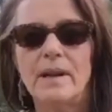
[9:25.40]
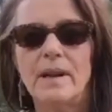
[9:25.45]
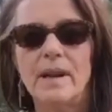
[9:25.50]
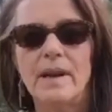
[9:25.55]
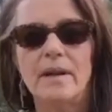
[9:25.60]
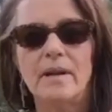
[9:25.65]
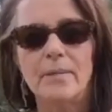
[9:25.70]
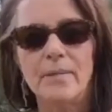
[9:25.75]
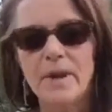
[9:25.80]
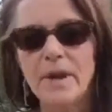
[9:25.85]

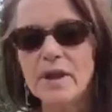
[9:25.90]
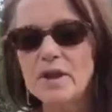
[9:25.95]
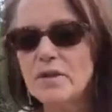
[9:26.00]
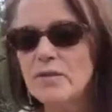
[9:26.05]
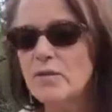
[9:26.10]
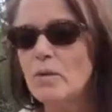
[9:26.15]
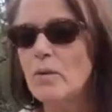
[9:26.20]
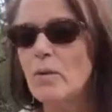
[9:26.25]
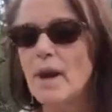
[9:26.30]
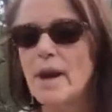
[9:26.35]
in a
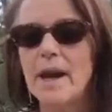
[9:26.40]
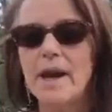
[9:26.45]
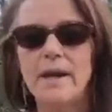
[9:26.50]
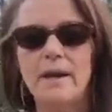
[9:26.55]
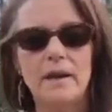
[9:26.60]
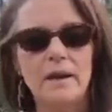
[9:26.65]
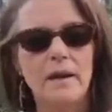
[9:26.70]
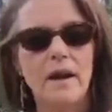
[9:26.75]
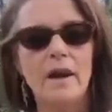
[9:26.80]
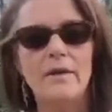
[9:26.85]
peaceful way, in a
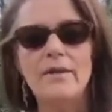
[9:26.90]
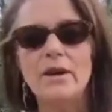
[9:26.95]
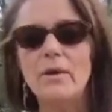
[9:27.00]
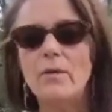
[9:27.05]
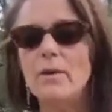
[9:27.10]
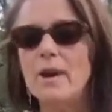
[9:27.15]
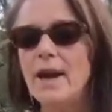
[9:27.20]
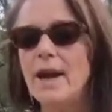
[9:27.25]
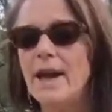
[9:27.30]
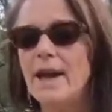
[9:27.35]
loving
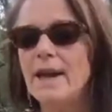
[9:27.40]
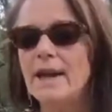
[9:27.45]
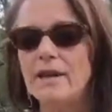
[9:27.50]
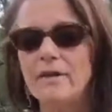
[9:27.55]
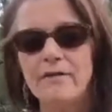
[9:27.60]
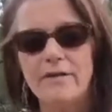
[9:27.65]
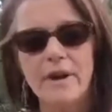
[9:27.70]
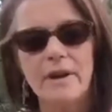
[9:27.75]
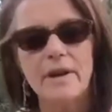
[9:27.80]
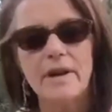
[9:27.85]
way, in a
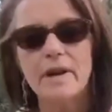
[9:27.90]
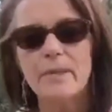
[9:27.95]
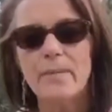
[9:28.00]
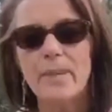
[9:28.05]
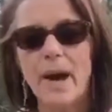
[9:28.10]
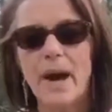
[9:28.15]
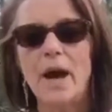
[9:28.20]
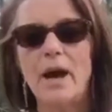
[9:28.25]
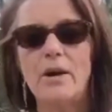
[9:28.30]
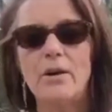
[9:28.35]
very
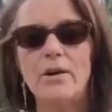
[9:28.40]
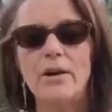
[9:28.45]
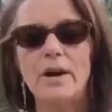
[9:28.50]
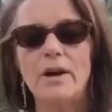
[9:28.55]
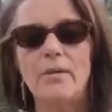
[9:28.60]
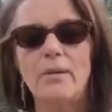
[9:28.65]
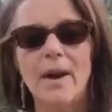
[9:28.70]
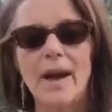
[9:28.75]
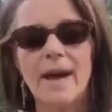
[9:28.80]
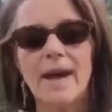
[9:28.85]
empowering
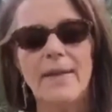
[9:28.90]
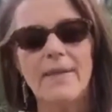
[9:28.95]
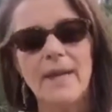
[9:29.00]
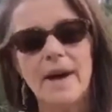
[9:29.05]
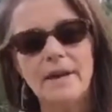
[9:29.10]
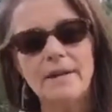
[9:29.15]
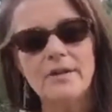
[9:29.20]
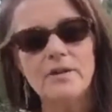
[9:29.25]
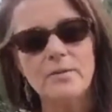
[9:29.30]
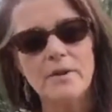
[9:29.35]
way. And
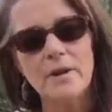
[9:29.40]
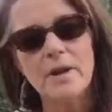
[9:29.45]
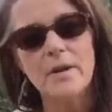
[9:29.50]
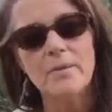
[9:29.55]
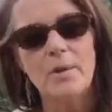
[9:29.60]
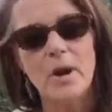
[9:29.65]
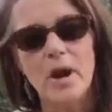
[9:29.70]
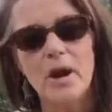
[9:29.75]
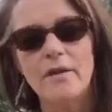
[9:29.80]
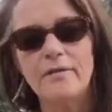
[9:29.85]
that is what I'm
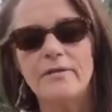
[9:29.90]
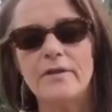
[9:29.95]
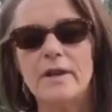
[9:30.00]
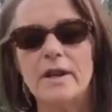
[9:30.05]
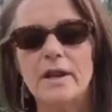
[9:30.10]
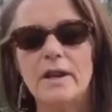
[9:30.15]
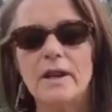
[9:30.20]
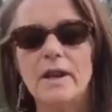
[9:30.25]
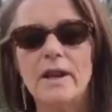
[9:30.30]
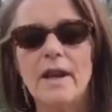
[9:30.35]

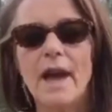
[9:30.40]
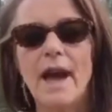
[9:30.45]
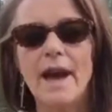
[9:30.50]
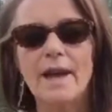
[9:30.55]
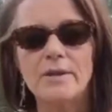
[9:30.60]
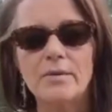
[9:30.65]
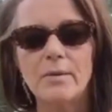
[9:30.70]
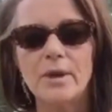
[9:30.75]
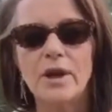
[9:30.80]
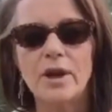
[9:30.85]
offering
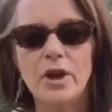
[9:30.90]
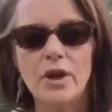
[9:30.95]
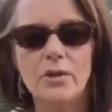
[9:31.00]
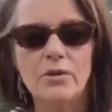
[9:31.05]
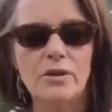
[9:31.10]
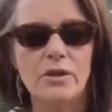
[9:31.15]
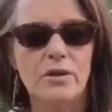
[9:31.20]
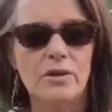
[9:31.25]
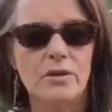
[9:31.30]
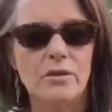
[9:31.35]
as we go
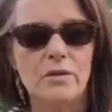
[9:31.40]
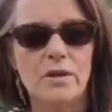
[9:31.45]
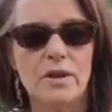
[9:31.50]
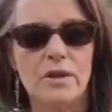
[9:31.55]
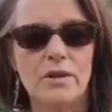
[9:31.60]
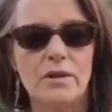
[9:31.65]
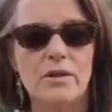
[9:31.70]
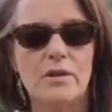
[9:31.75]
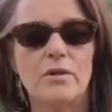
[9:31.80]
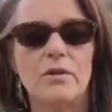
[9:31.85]
to do these
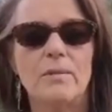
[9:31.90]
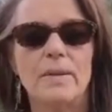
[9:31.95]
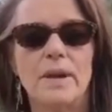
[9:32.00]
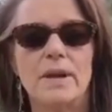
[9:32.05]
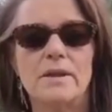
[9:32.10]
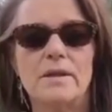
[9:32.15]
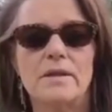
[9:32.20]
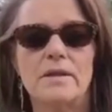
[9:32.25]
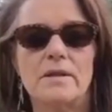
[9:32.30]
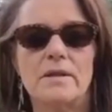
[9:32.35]

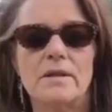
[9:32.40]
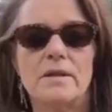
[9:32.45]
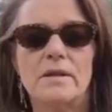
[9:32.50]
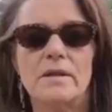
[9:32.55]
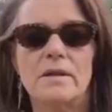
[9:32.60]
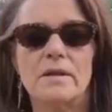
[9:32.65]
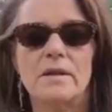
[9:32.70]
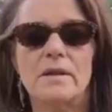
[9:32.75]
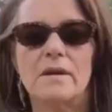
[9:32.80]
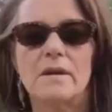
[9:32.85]
attunements.
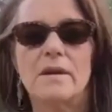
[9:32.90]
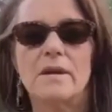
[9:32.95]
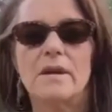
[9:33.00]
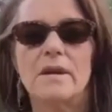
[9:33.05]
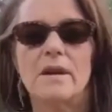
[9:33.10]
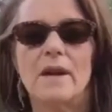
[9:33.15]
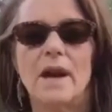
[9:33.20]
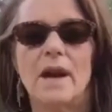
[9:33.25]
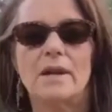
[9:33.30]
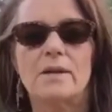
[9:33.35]

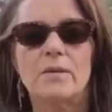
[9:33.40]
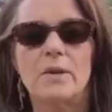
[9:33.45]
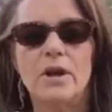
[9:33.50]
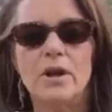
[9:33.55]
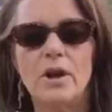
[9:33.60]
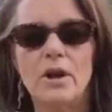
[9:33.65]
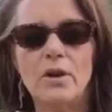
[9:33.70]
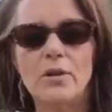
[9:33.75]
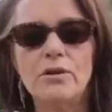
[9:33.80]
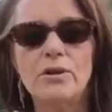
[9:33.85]
As we
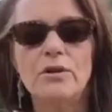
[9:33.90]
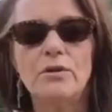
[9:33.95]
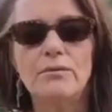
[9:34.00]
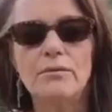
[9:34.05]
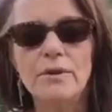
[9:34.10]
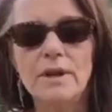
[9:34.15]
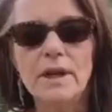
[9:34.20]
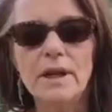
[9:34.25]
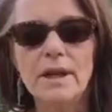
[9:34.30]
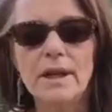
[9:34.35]
go to
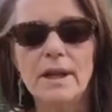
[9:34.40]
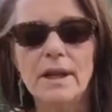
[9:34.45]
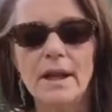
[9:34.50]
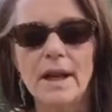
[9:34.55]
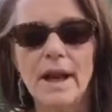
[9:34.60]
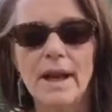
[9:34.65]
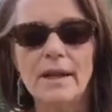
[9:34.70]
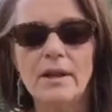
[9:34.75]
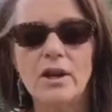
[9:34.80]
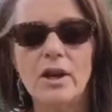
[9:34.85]
really
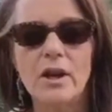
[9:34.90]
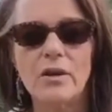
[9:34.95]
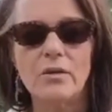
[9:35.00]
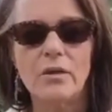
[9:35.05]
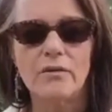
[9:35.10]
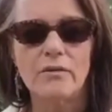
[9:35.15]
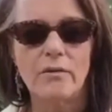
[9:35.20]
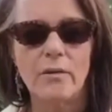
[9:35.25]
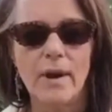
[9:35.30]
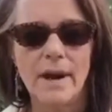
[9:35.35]
let go
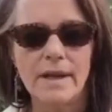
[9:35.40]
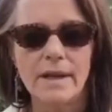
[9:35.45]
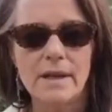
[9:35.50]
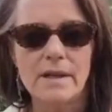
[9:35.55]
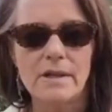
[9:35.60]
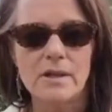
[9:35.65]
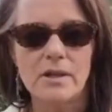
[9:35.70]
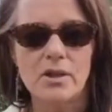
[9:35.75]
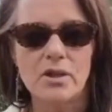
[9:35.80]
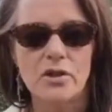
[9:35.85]
of what
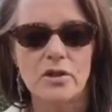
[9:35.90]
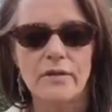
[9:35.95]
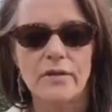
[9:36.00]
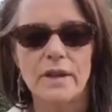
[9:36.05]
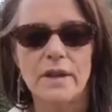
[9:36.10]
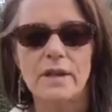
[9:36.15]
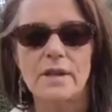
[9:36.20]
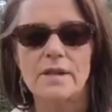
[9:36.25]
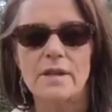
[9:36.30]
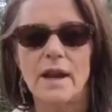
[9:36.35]
isn't serving
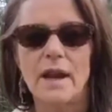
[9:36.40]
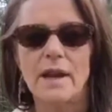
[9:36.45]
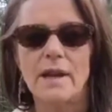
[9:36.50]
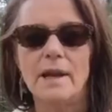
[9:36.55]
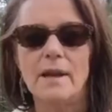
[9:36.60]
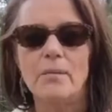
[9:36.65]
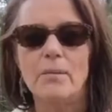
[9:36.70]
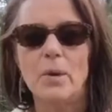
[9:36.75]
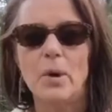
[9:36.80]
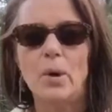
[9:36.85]
us
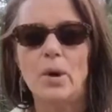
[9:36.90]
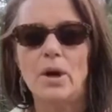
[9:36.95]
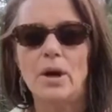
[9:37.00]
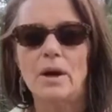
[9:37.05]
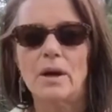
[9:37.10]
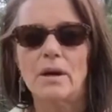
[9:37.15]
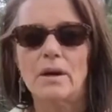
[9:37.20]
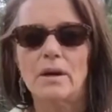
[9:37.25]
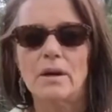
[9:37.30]
anymore.